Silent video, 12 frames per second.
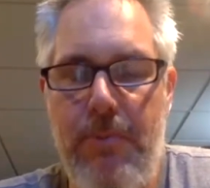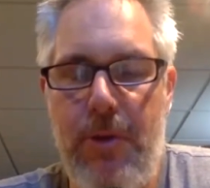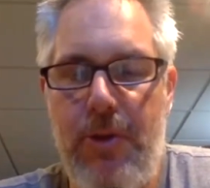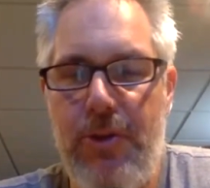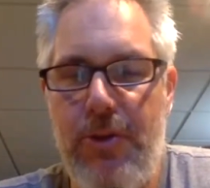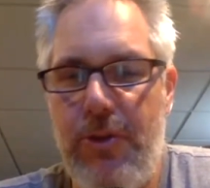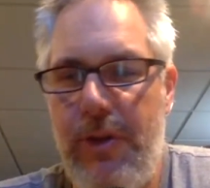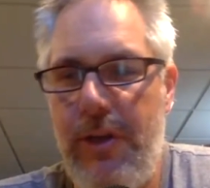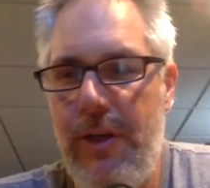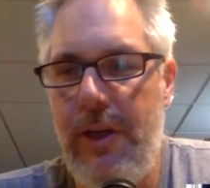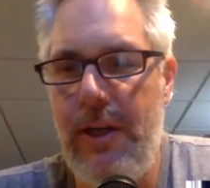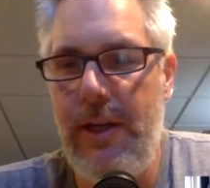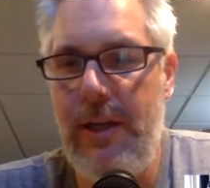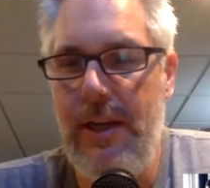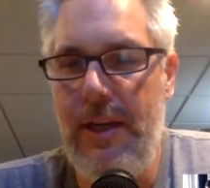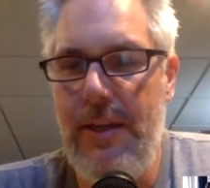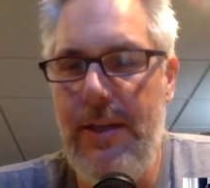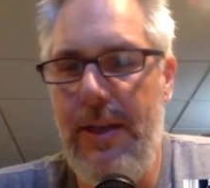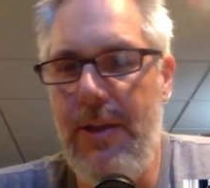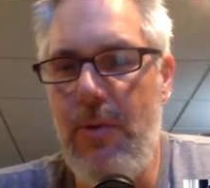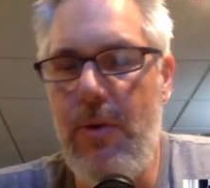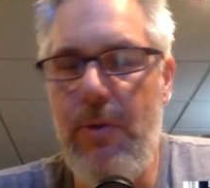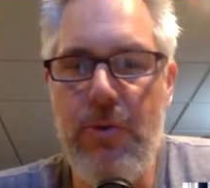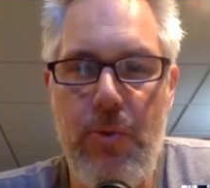partial screen. The other
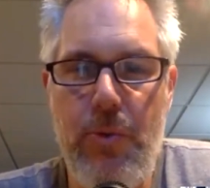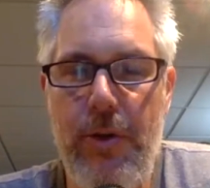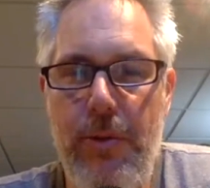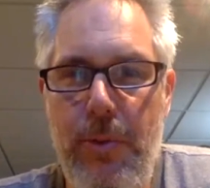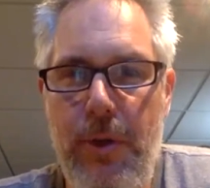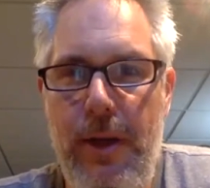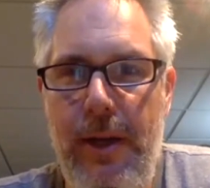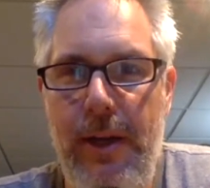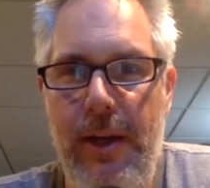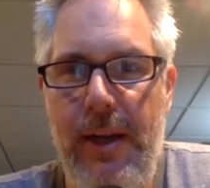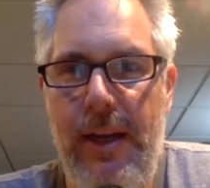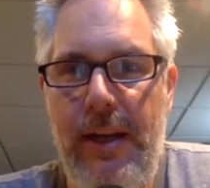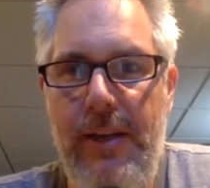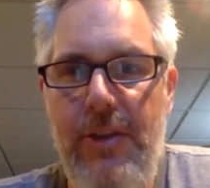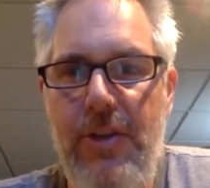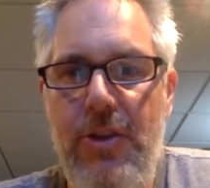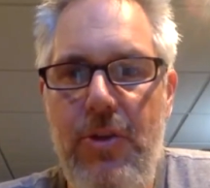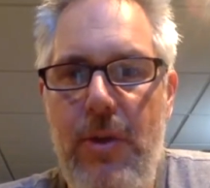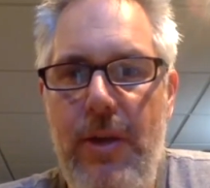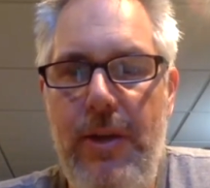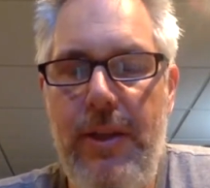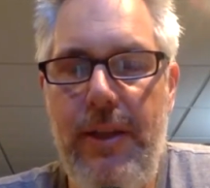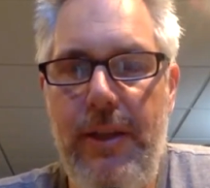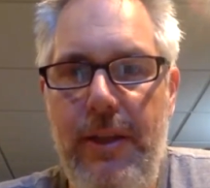one was a weird play. He didn't do
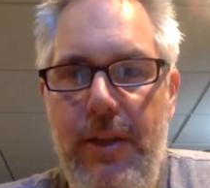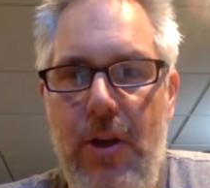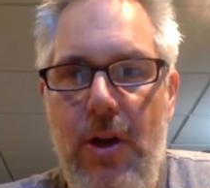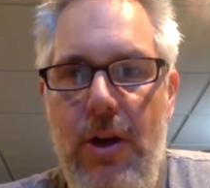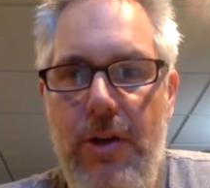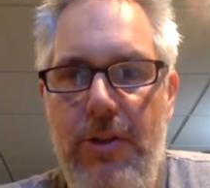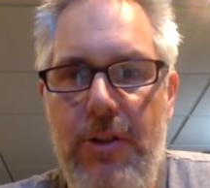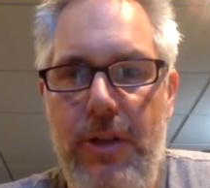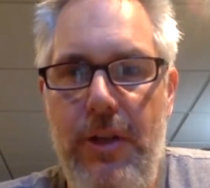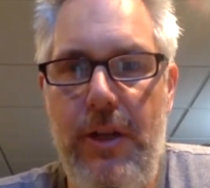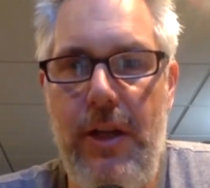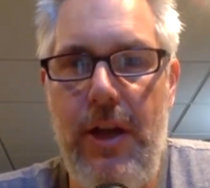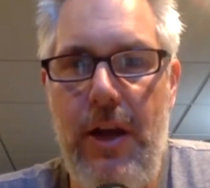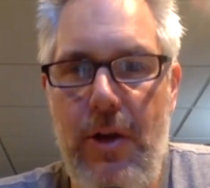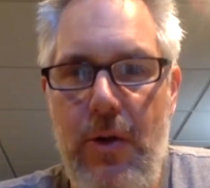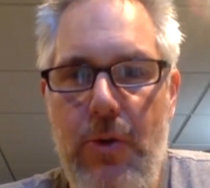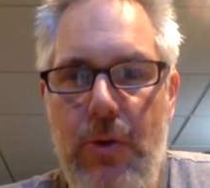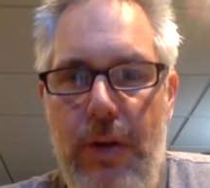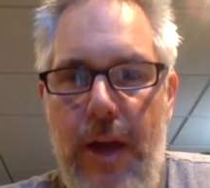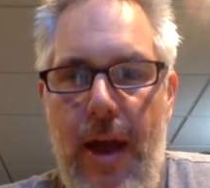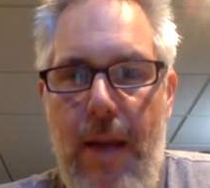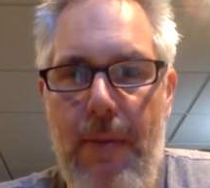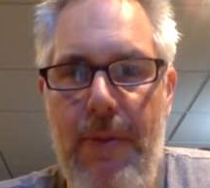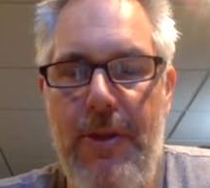anything that caused a goal to
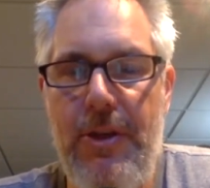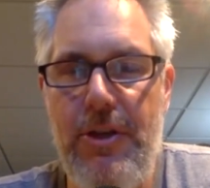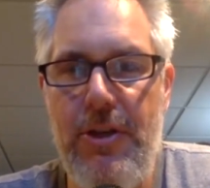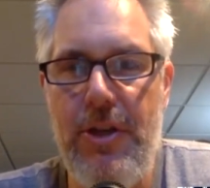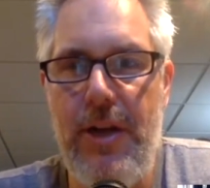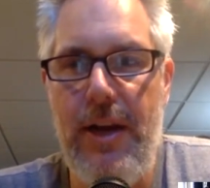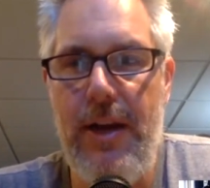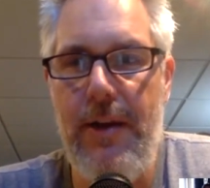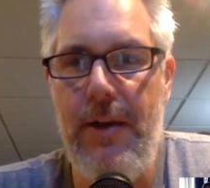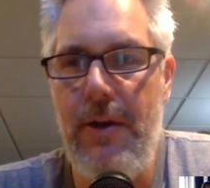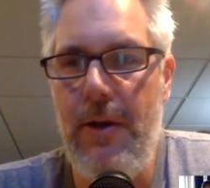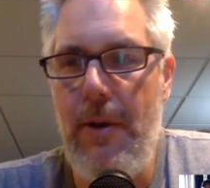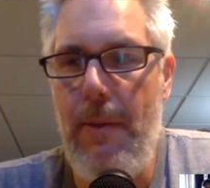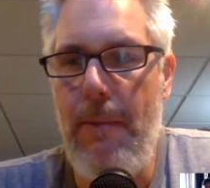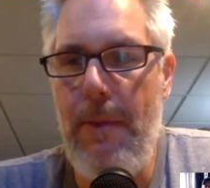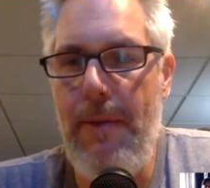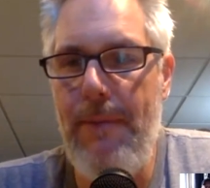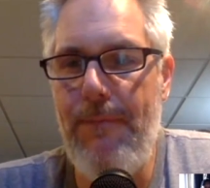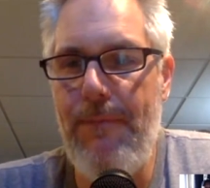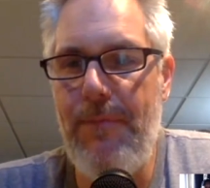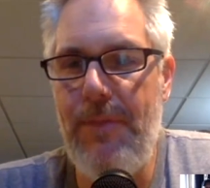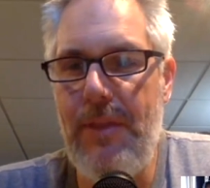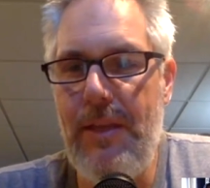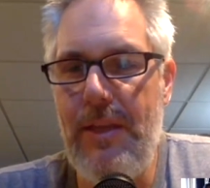happen that he should have had, but
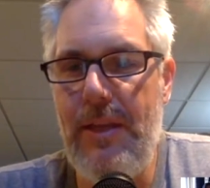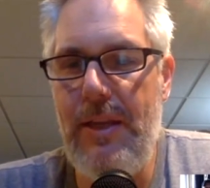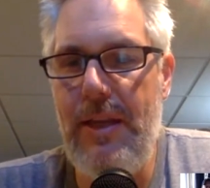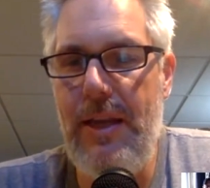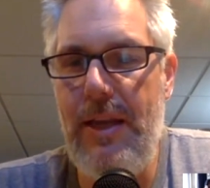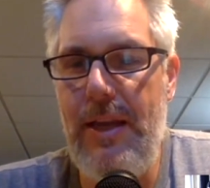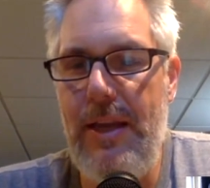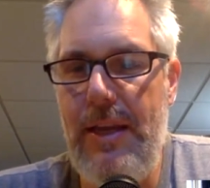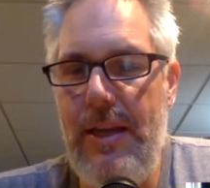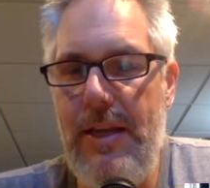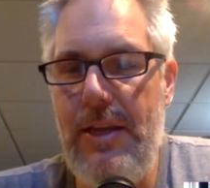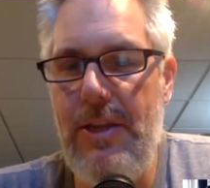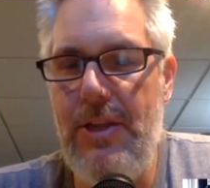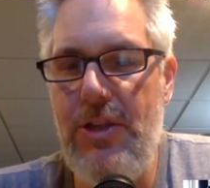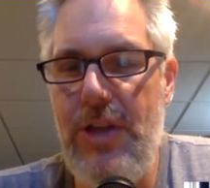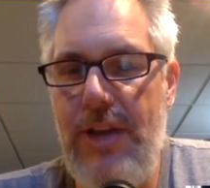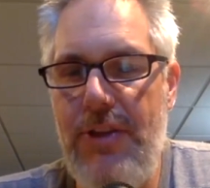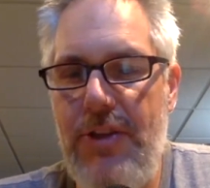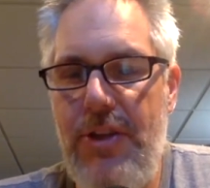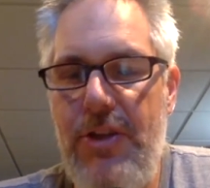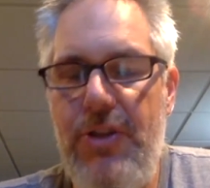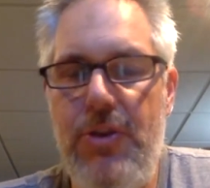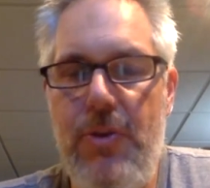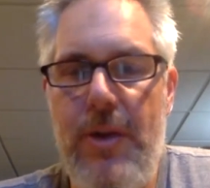the Jets didn't
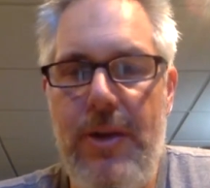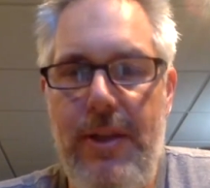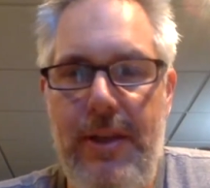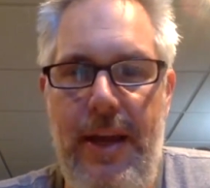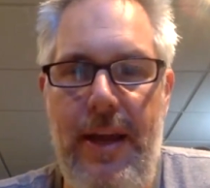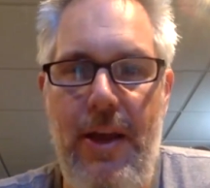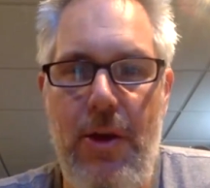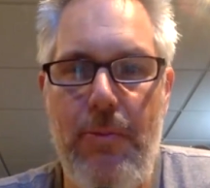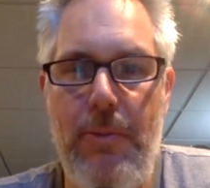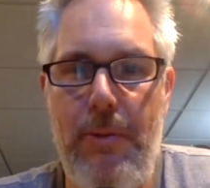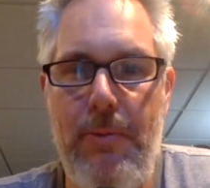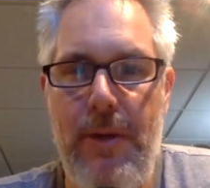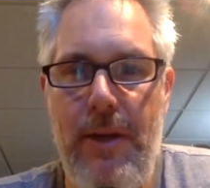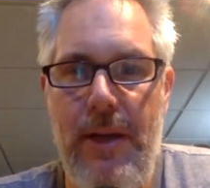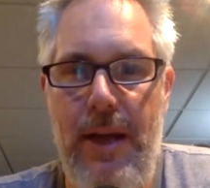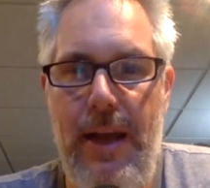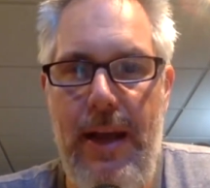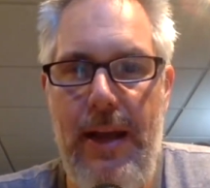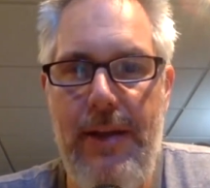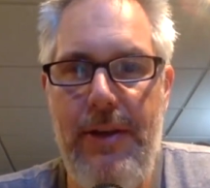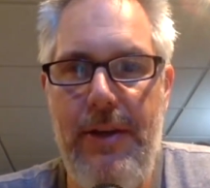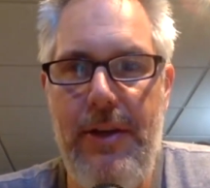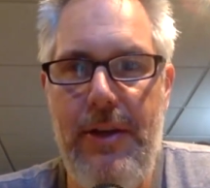do anything to help him, and